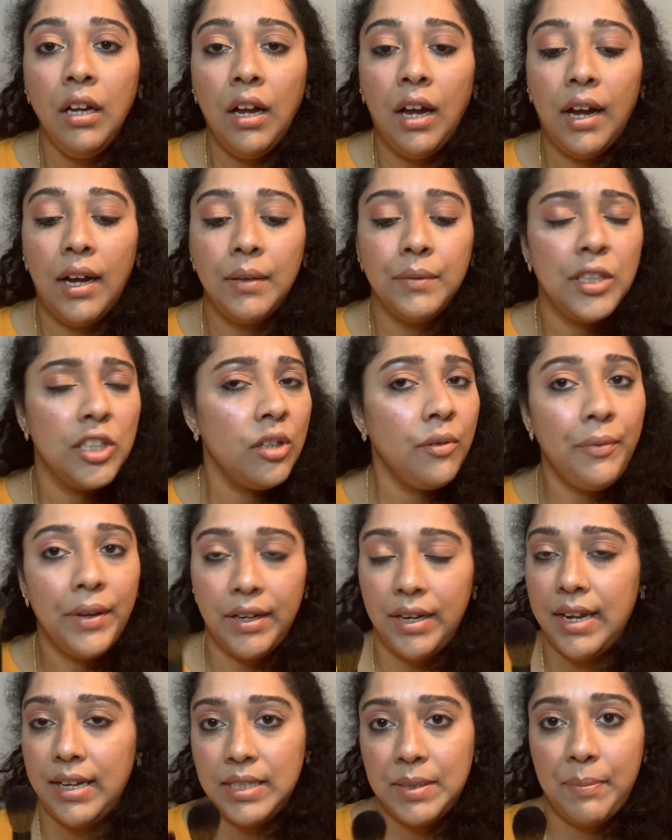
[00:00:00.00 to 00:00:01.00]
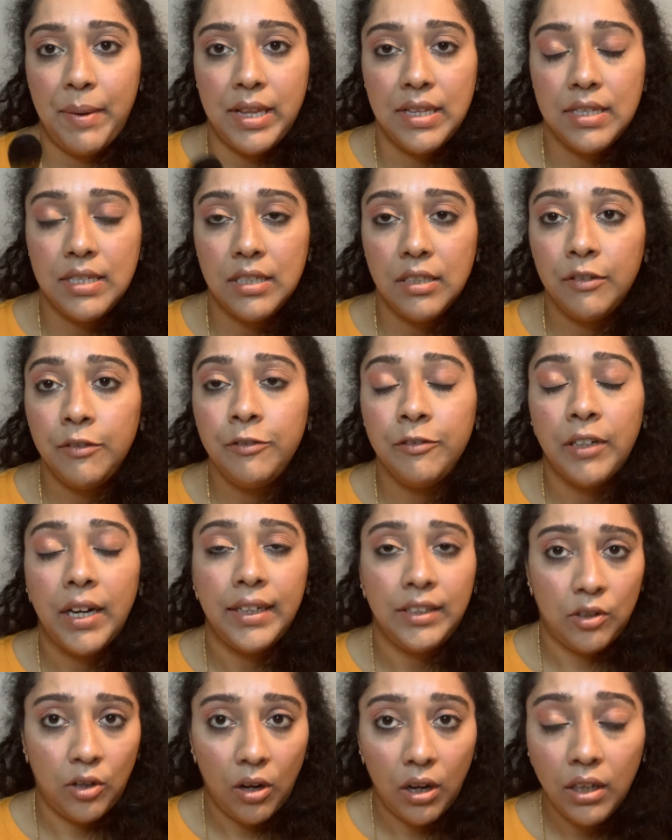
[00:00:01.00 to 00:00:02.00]
They're not very expensive
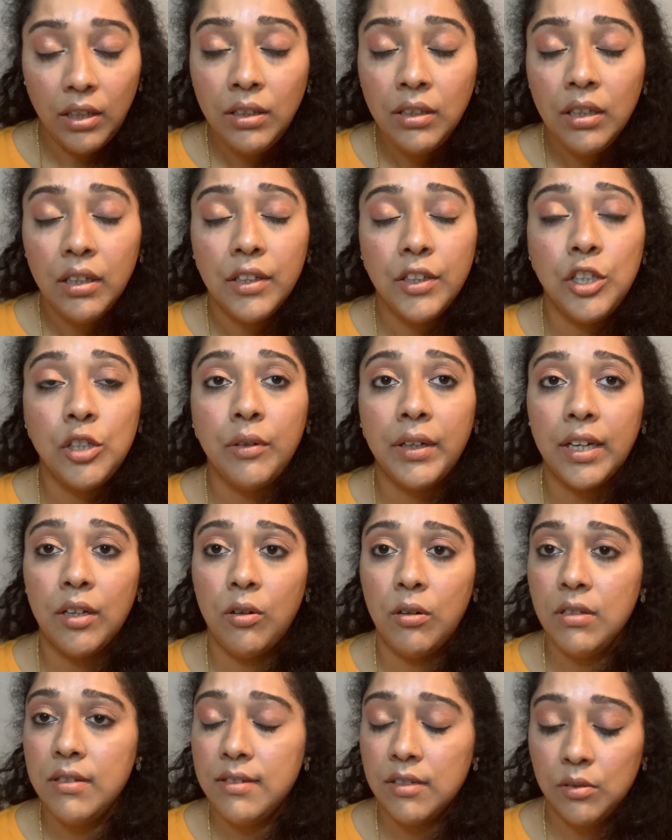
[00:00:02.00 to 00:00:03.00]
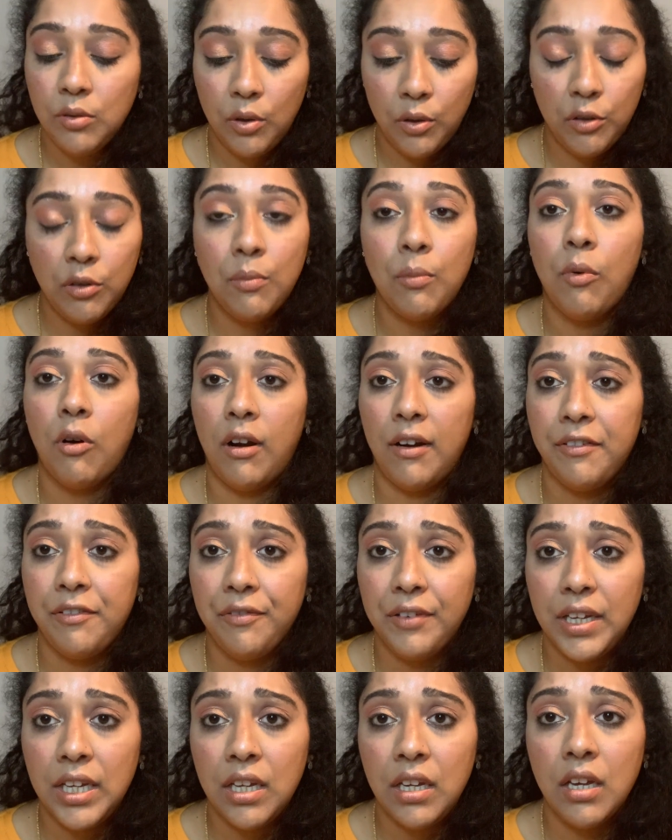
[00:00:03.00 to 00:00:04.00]
at all. You can also go to
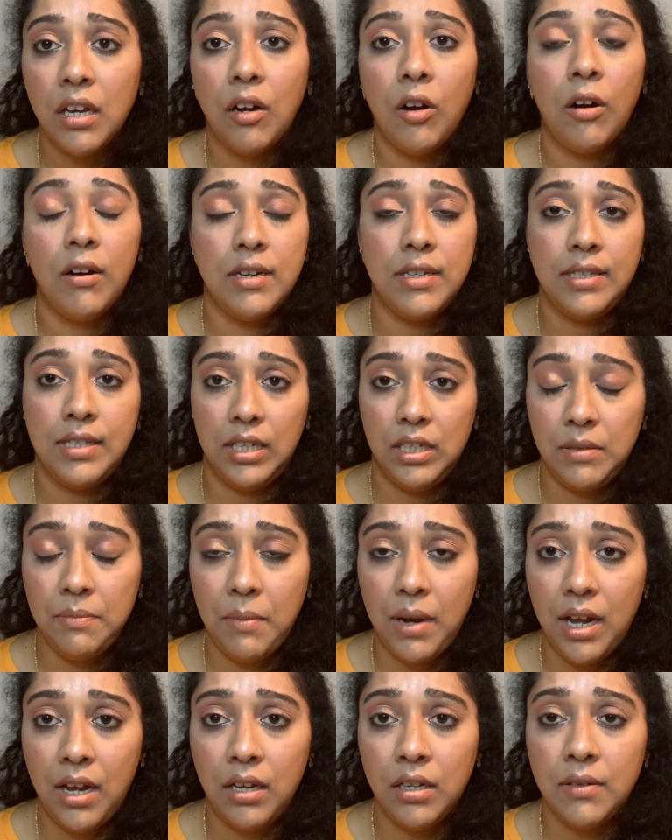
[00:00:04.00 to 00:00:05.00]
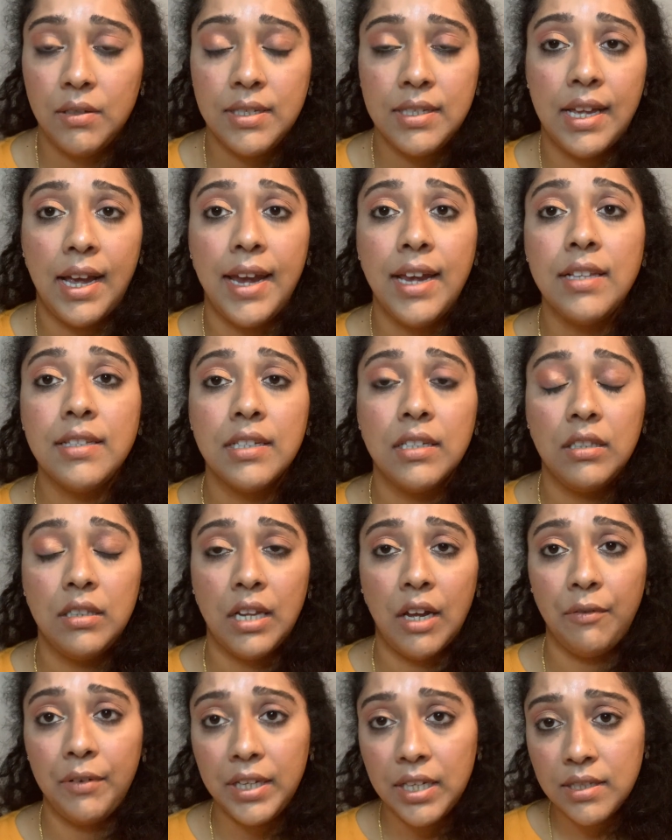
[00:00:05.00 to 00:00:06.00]
Morphe or Sigma sites, and
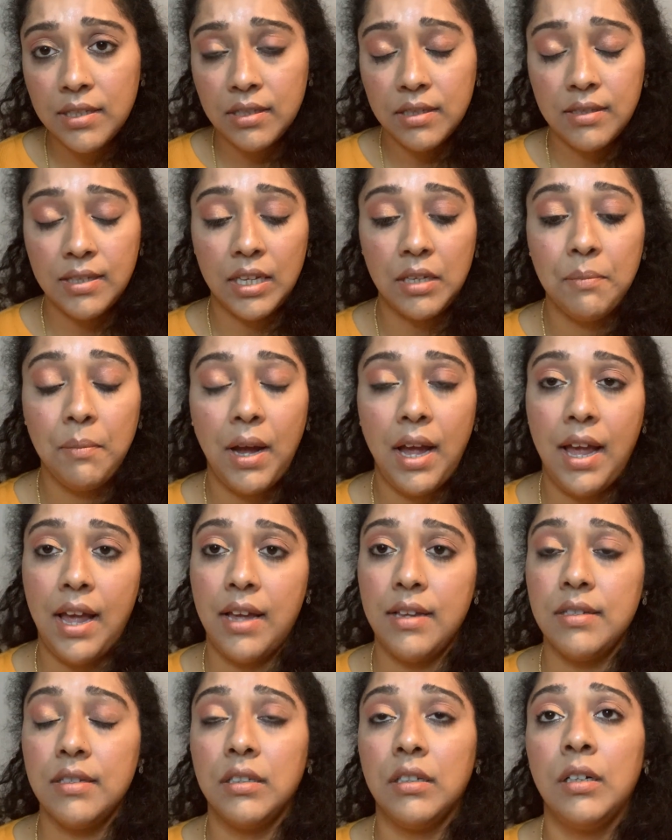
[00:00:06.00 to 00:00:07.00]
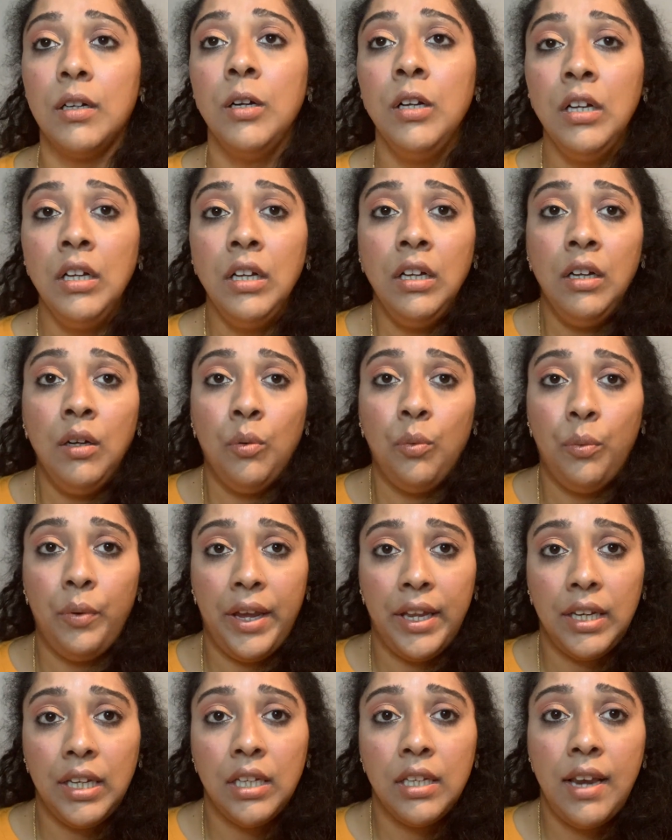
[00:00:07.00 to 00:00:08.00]
nowadays Sigma has a
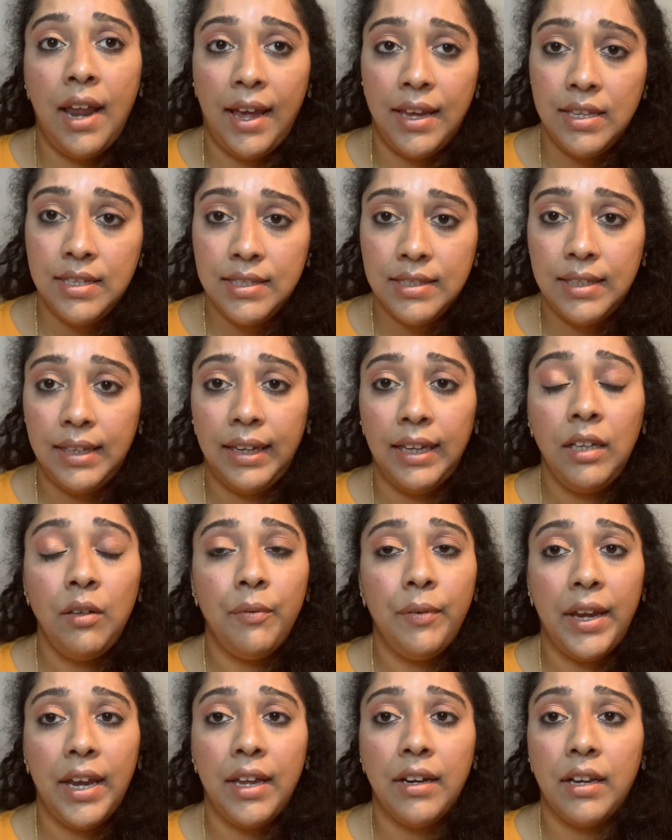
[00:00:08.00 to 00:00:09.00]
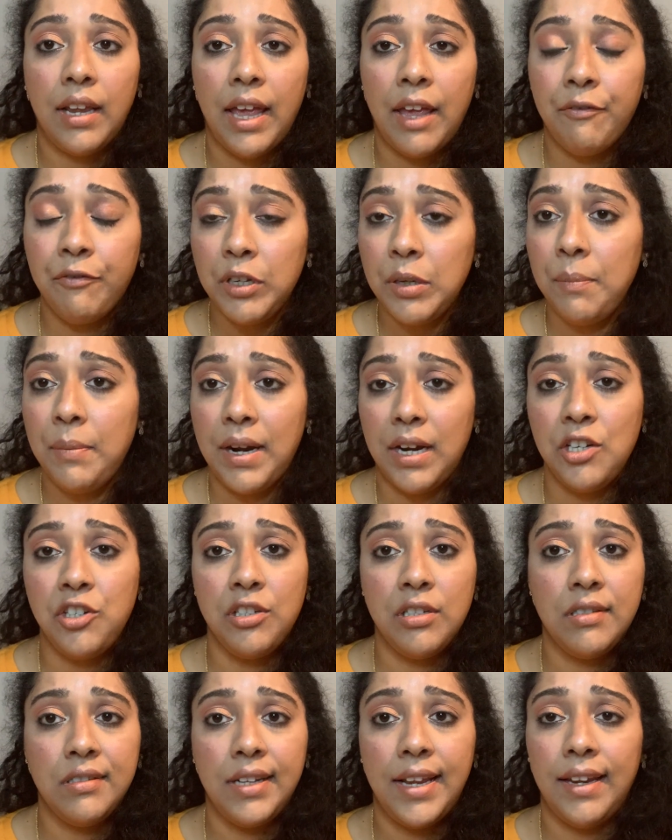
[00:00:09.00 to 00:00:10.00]
very nice sale where every brush
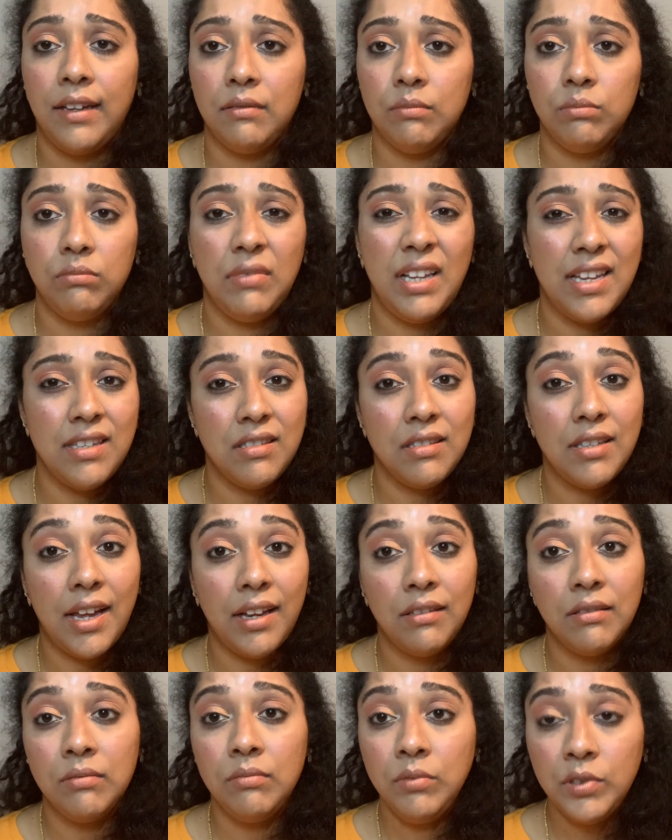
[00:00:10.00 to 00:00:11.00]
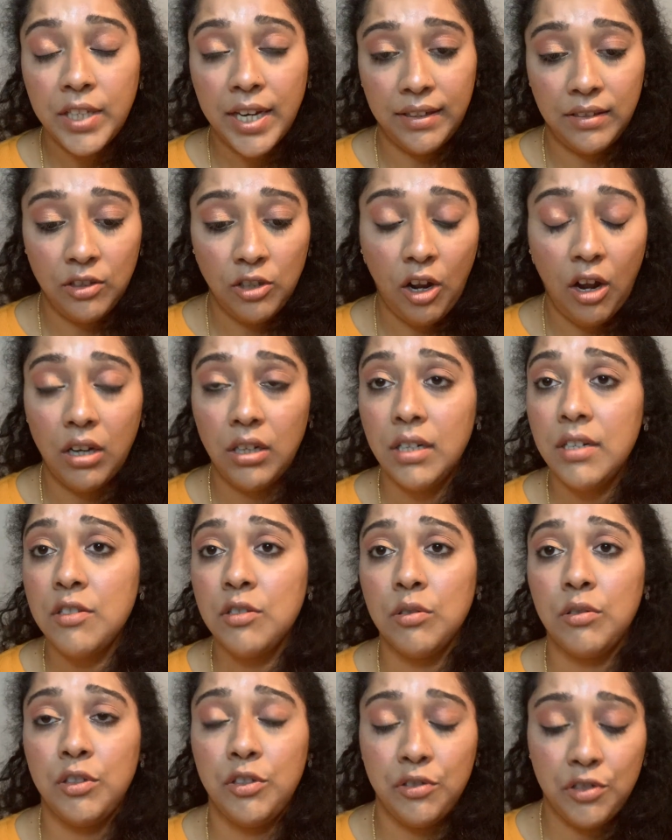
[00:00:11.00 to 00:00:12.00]
is like less than $10.
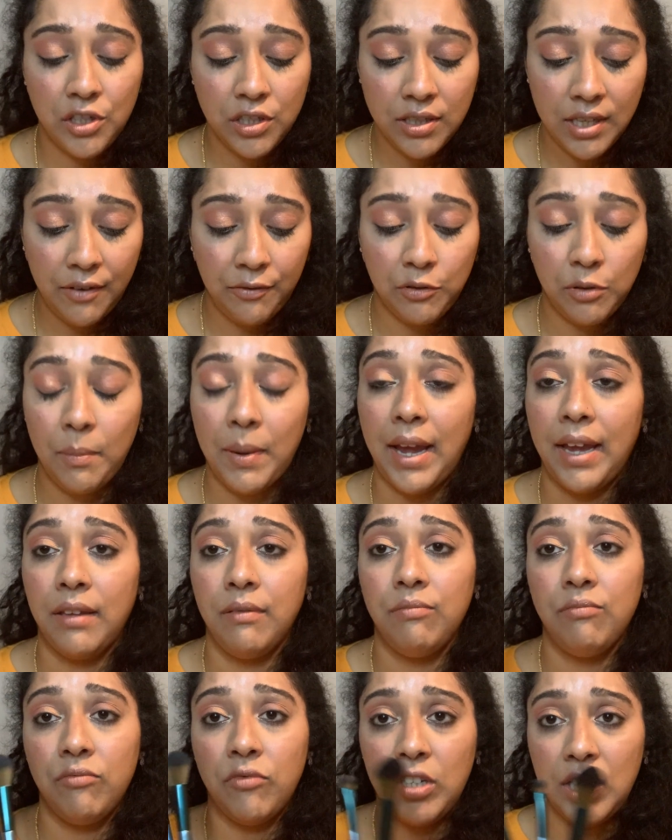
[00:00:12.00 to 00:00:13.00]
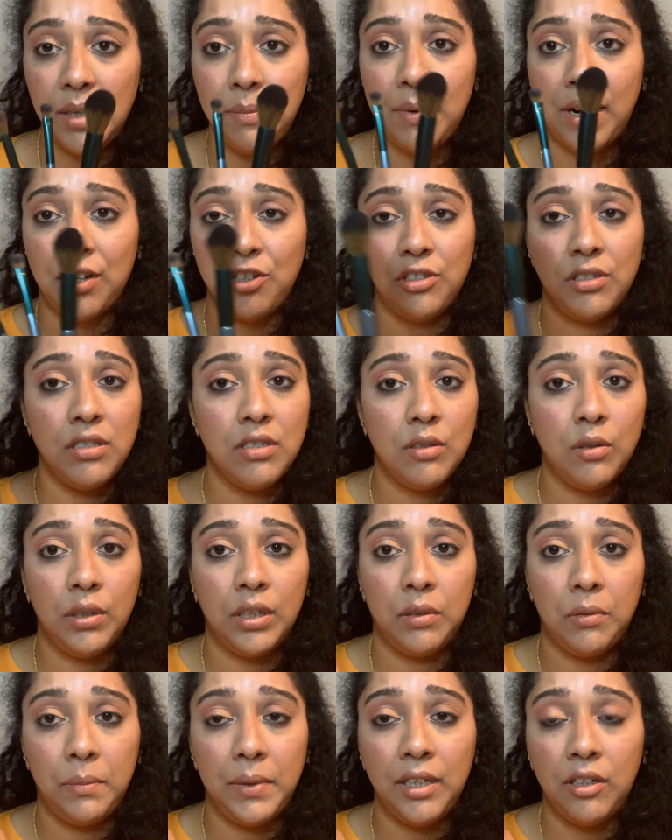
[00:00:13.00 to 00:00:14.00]
So you just have to buy 3 brushes, so
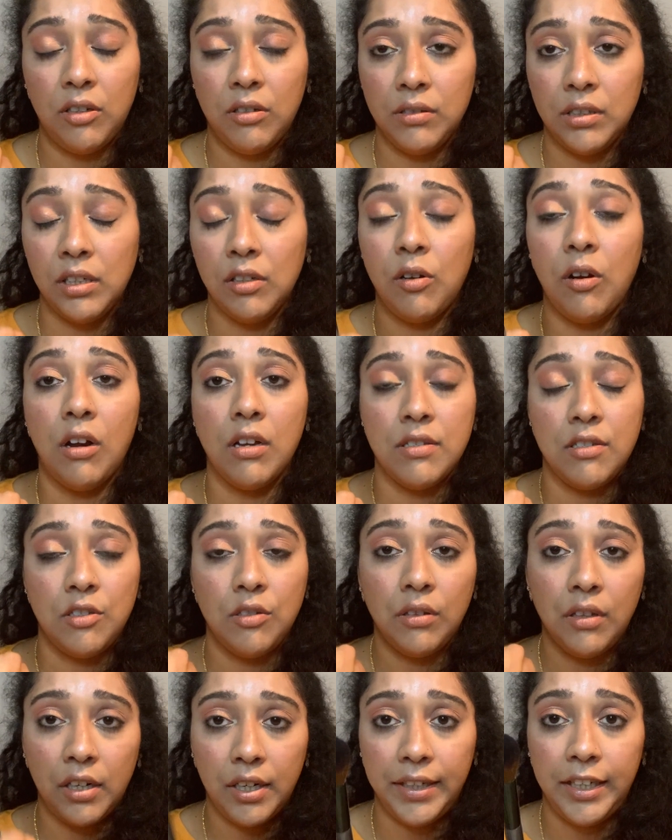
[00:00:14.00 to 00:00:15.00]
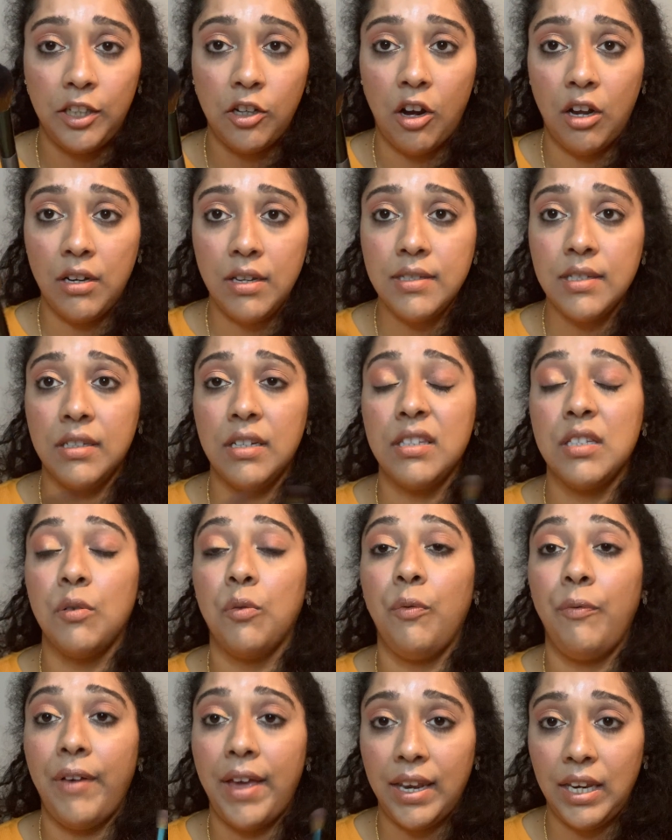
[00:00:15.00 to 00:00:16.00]
it'll cost you $30, and it's a
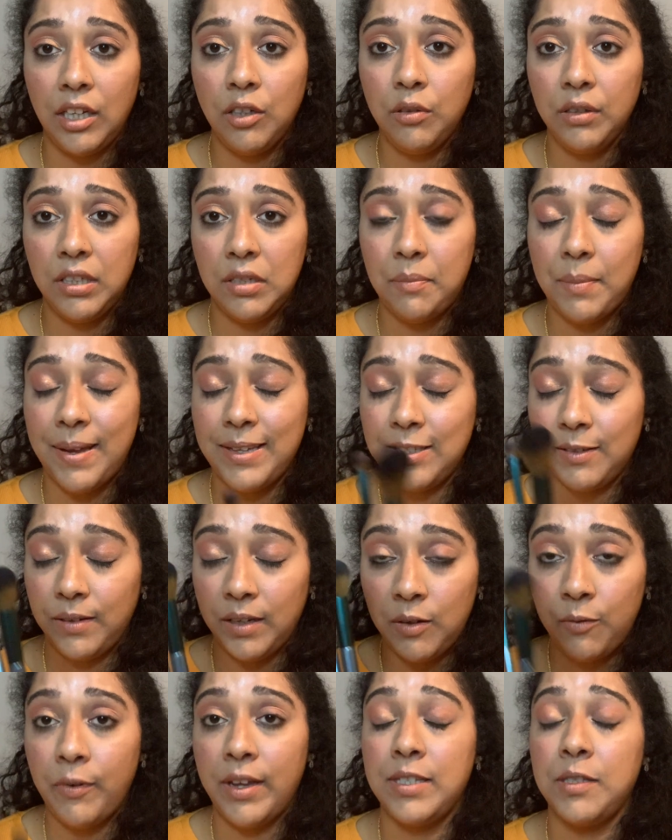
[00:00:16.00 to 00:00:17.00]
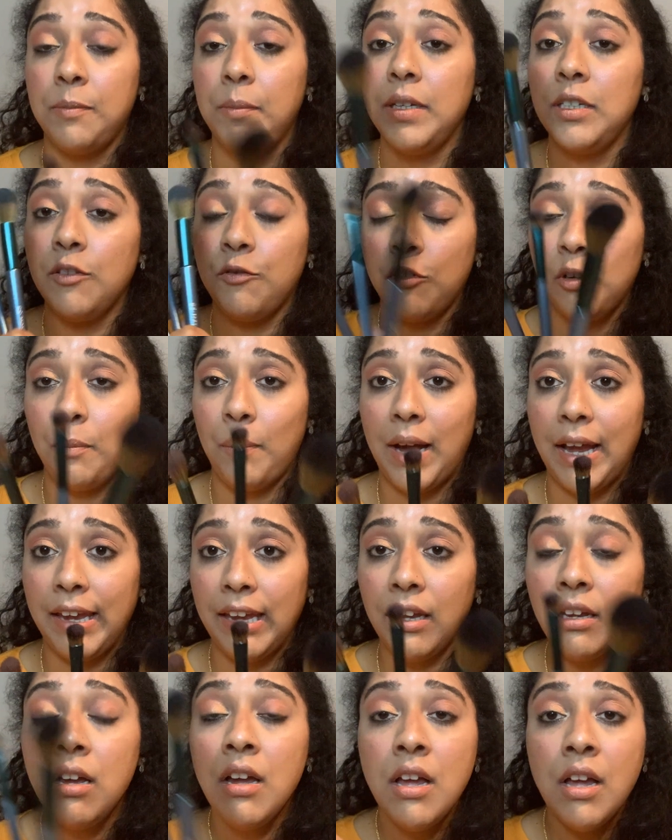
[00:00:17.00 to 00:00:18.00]
very good investment if you're
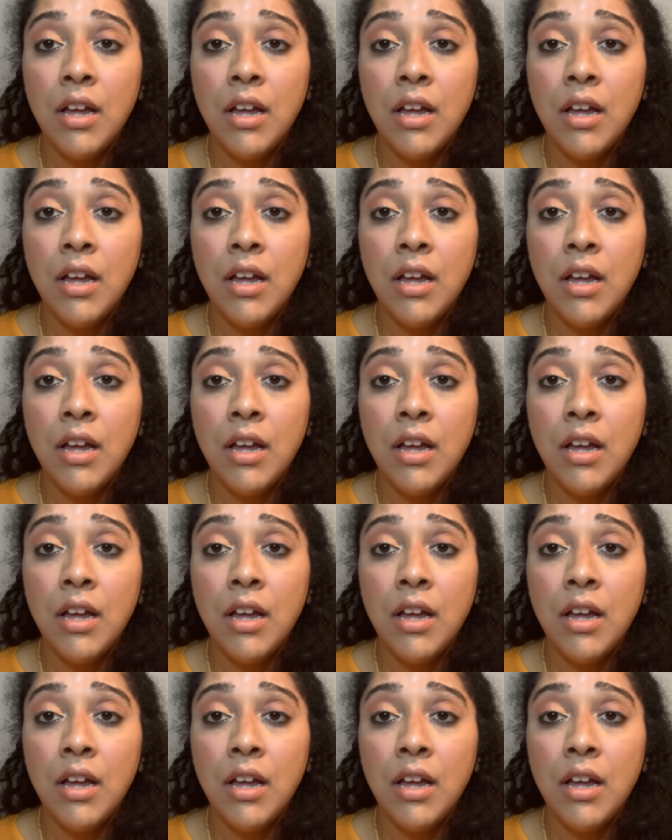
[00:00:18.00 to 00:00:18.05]
buying